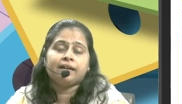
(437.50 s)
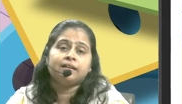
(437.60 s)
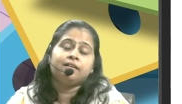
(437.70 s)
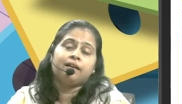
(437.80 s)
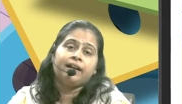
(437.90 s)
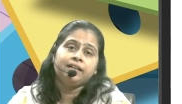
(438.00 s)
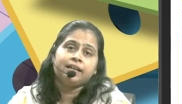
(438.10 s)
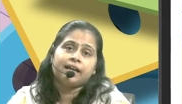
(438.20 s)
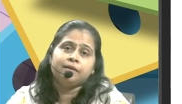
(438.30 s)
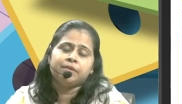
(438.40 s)
a
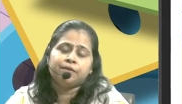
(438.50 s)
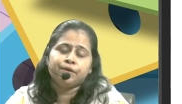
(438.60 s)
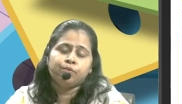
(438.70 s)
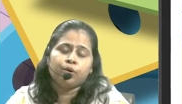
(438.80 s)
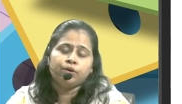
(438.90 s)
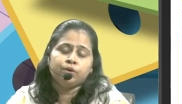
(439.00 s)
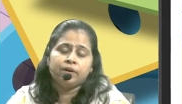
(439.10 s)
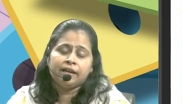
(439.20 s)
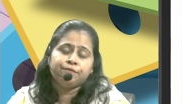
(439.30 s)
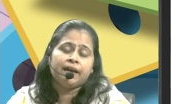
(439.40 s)
runtime if you want to
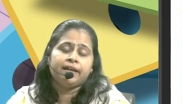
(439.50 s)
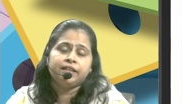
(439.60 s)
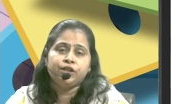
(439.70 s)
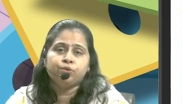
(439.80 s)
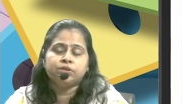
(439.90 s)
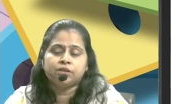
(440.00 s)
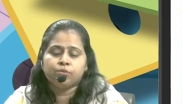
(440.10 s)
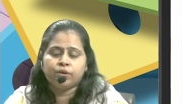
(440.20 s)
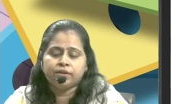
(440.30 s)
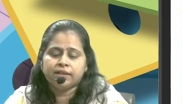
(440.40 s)
if any user
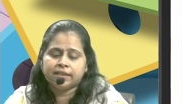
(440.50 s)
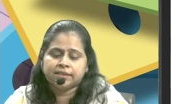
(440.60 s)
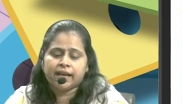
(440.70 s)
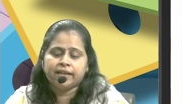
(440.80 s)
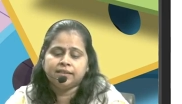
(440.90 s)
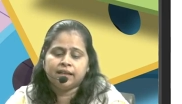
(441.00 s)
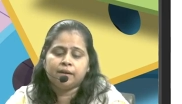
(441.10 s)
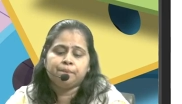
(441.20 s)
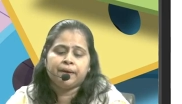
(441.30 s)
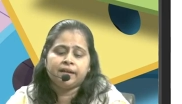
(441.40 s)
want to design
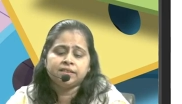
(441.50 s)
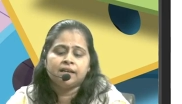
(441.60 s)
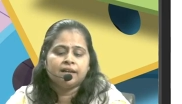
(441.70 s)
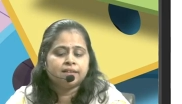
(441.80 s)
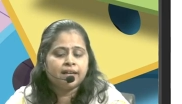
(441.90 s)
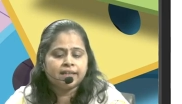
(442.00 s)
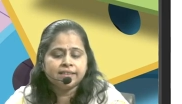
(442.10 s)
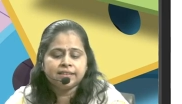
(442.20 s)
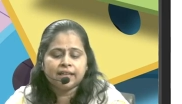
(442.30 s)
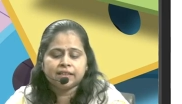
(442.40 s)
their page that
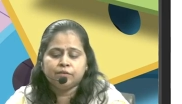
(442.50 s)
is nothing